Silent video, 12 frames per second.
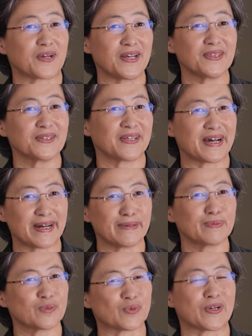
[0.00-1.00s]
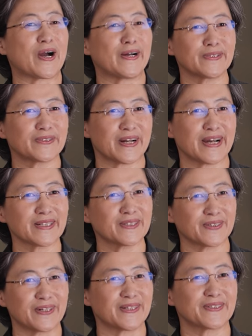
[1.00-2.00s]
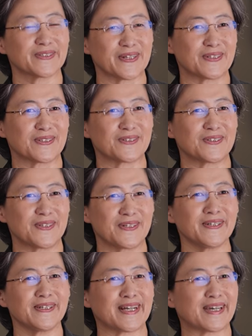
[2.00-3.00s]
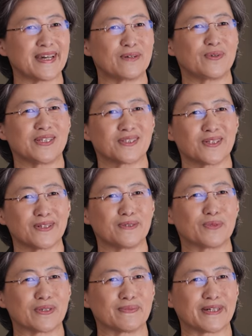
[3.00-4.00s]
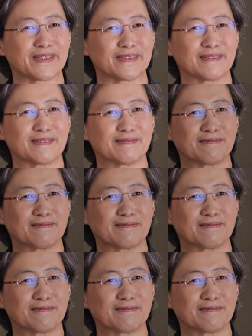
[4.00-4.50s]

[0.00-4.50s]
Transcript: great in the labs. We're on track to launch later this year, and I can't wait to tell you more about it.